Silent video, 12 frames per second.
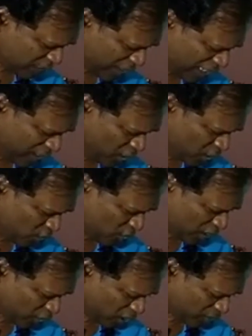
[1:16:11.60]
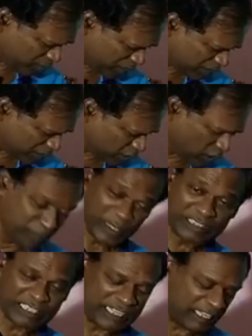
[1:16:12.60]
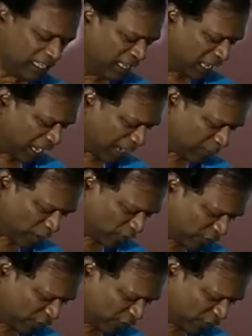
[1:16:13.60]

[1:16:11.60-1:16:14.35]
where you are not busy, you're busy, I'm not